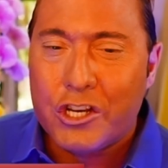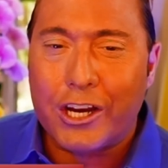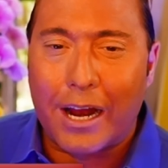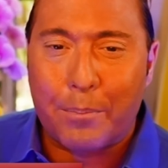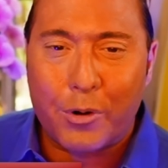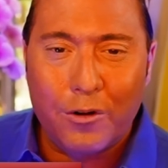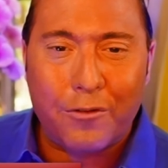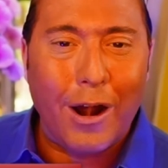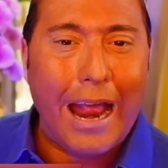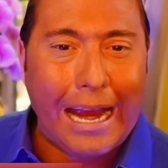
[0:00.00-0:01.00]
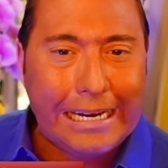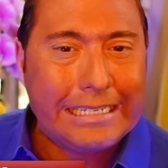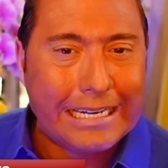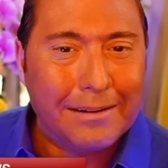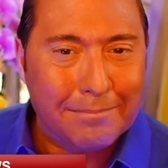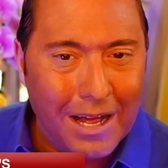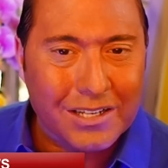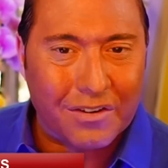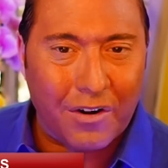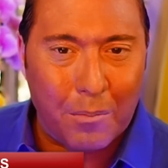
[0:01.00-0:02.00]
She got approved for 18
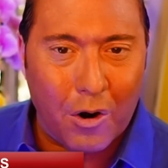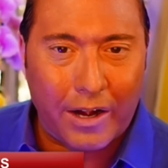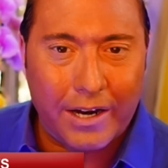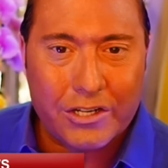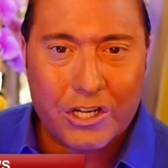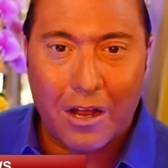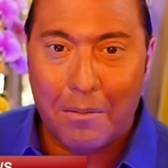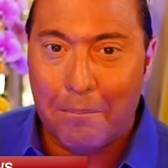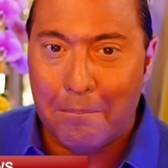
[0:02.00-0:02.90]
months of her mortgage.